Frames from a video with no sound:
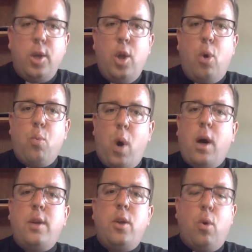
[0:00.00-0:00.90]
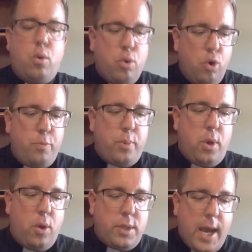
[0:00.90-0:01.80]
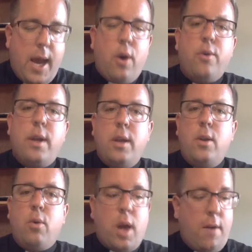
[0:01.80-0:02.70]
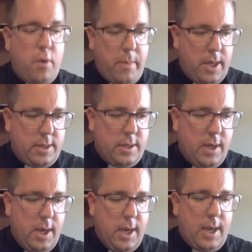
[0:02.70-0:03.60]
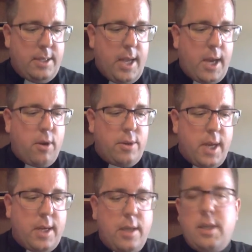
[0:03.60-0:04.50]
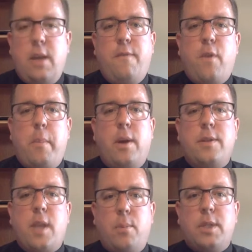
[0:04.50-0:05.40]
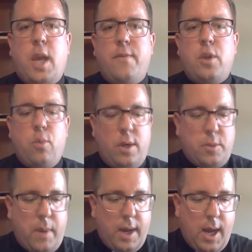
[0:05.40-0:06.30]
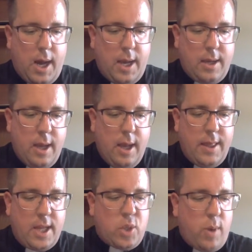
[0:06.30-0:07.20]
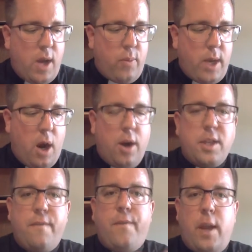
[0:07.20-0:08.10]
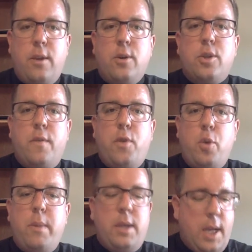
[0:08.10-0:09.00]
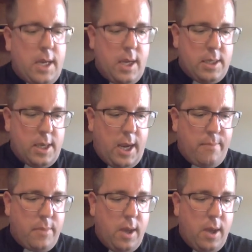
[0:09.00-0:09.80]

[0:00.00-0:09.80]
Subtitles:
No one, no group, no town, and no government can take our dignity from us that was given to us by God. That's why we are defenders of human dignity